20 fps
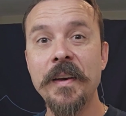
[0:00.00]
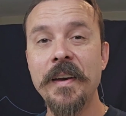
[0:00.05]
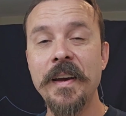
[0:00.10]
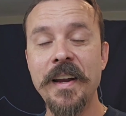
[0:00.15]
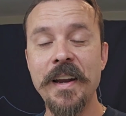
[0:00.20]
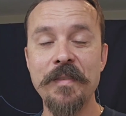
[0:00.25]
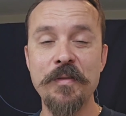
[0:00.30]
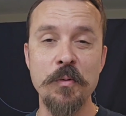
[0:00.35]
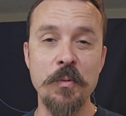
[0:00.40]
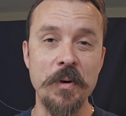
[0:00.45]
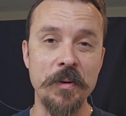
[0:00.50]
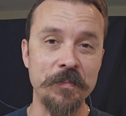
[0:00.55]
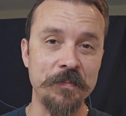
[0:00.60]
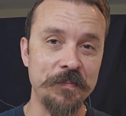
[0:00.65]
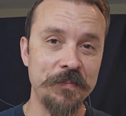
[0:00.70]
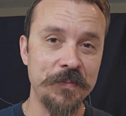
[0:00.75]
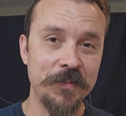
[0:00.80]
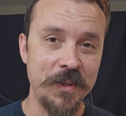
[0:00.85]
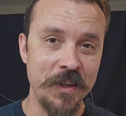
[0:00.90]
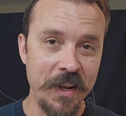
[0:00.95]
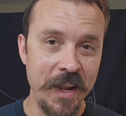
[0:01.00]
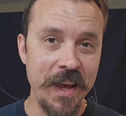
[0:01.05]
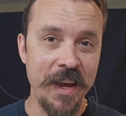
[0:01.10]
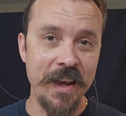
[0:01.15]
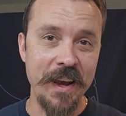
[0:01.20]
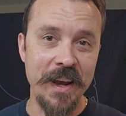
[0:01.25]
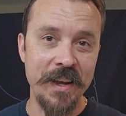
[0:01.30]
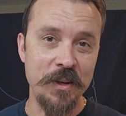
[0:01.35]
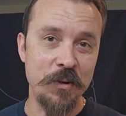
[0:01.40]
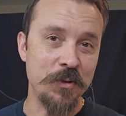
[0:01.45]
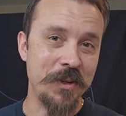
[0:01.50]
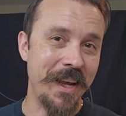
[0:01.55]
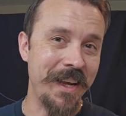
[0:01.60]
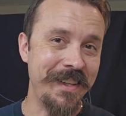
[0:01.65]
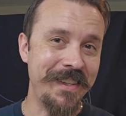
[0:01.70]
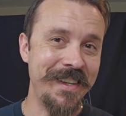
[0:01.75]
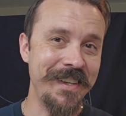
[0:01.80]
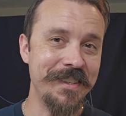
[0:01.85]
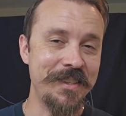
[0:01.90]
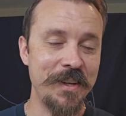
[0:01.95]
Hey everyone, today I use
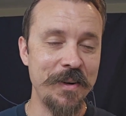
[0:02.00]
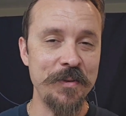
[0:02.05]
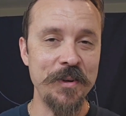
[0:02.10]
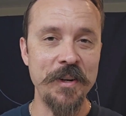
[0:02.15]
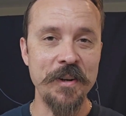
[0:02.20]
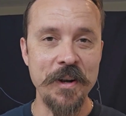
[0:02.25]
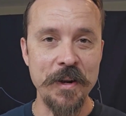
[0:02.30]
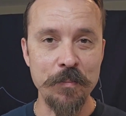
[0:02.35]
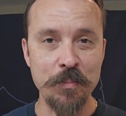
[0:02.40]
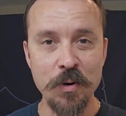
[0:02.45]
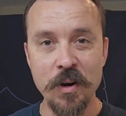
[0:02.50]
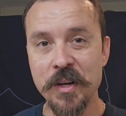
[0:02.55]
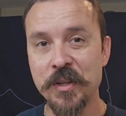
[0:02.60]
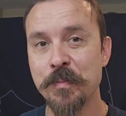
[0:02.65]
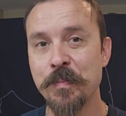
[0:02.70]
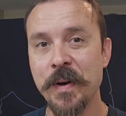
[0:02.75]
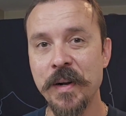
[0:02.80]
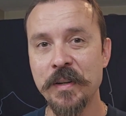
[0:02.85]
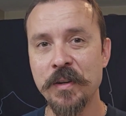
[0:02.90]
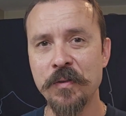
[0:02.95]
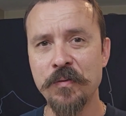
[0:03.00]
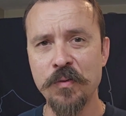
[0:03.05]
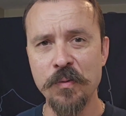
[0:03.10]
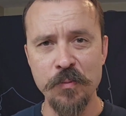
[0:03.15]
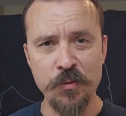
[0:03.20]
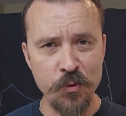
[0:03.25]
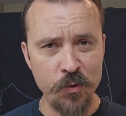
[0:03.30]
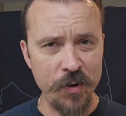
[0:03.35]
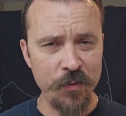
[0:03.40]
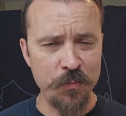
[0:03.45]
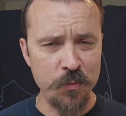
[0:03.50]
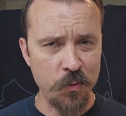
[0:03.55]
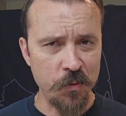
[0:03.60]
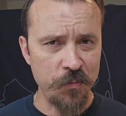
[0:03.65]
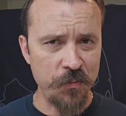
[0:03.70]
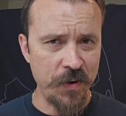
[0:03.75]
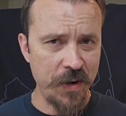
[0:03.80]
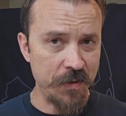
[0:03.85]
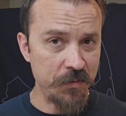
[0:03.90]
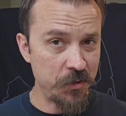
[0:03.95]
1879 Prospector from
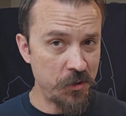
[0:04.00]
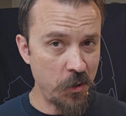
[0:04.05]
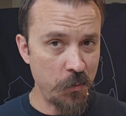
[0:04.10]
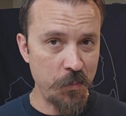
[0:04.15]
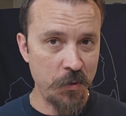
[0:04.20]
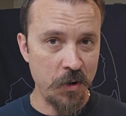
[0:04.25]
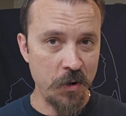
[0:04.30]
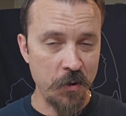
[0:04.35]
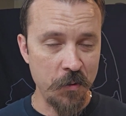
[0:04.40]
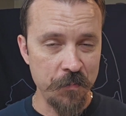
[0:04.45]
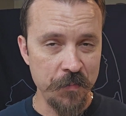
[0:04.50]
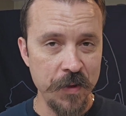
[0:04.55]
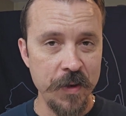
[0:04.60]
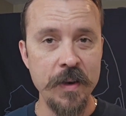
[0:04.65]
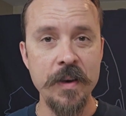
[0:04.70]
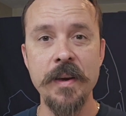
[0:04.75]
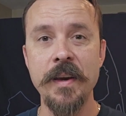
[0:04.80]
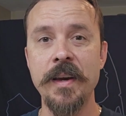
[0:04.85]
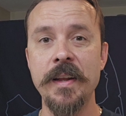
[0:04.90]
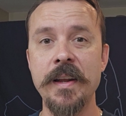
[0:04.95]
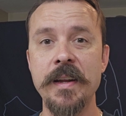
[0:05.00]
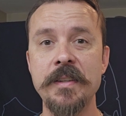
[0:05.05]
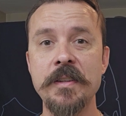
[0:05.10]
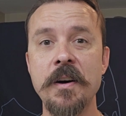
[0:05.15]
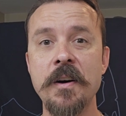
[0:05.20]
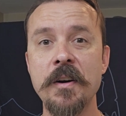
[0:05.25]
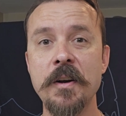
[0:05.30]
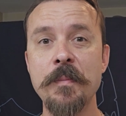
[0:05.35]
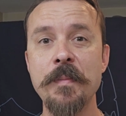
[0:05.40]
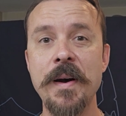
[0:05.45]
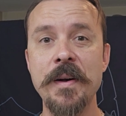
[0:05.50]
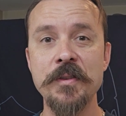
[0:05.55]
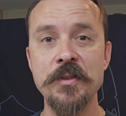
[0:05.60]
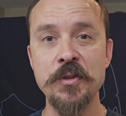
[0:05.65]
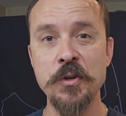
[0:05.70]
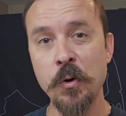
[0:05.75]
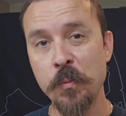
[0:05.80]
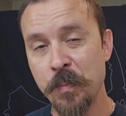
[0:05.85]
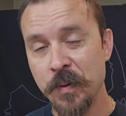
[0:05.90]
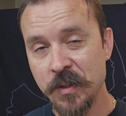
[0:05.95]
345 Soap Co and I talk about
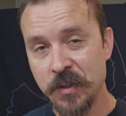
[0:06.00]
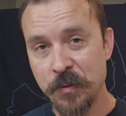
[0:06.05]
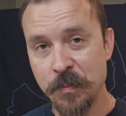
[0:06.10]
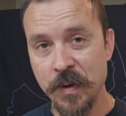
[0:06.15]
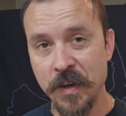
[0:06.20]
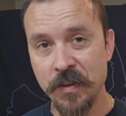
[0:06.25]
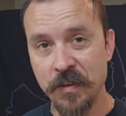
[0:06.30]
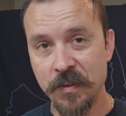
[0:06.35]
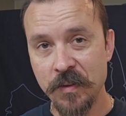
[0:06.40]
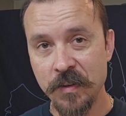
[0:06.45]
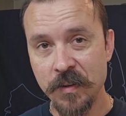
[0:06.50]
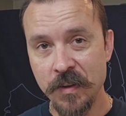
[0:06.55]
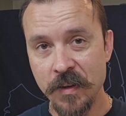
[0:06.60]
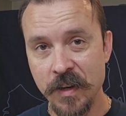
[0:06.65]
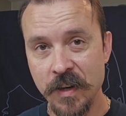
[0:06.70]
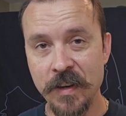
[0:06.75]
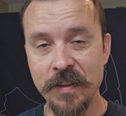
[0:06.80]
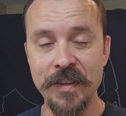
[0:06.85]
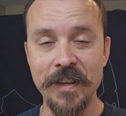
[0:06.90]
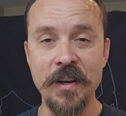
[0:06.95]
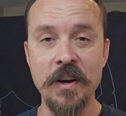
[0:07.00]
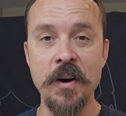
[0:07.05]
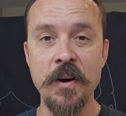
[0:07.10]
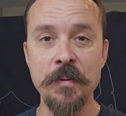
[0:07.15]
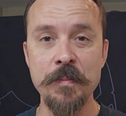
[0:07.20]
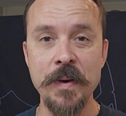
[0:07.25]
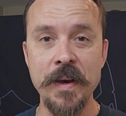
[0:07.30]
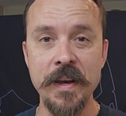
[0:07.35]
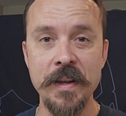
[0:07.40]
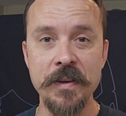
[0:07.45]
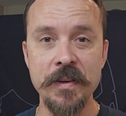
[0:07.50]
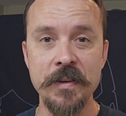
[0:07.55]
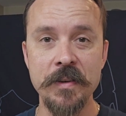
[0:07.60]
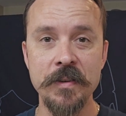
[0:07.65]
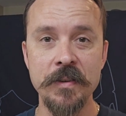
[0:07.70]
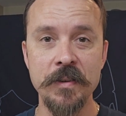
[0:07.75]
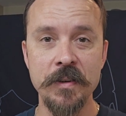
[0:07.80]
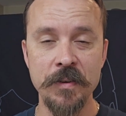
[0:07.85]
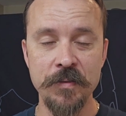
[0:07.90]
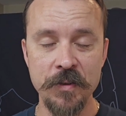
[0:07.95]
Soapy Smith, the con man
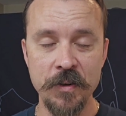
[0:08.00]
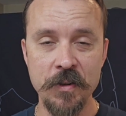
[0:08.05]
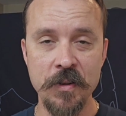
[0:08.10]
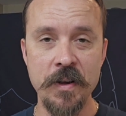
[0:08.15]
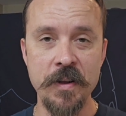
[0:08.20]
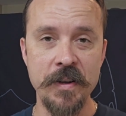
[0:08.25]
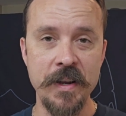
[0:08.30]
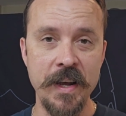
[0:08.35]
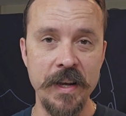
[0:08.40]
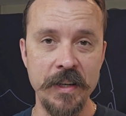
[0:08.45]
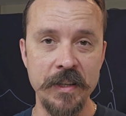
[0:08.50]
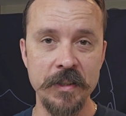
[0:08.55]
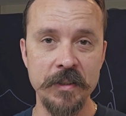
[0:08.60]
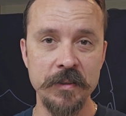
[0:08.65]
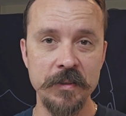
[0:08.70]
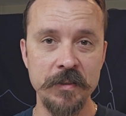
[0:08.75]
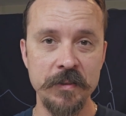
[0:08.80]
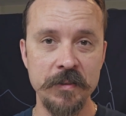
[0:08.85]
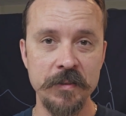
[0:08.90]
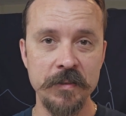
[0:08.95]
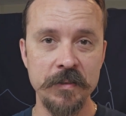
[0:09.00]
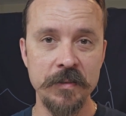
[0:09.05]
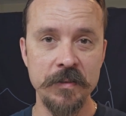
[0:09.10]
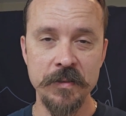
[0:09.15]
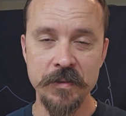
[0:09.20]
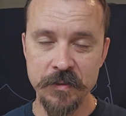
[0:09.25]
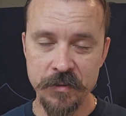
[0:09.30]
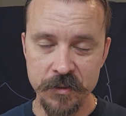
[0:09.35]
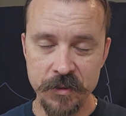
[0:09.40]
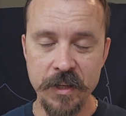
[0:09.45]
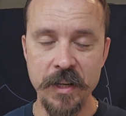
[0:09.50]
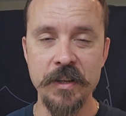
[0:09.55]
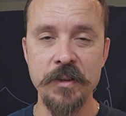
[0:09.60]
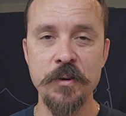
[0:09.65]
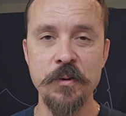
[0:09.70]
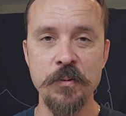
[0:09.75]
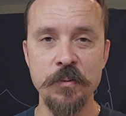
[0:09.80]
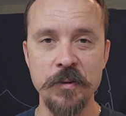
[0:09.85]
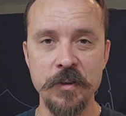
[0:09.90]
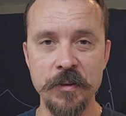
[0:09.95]
of the Klondike. Stay
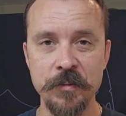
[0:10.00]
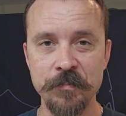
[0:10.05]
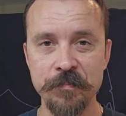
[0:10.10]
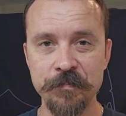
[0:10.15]
tuned.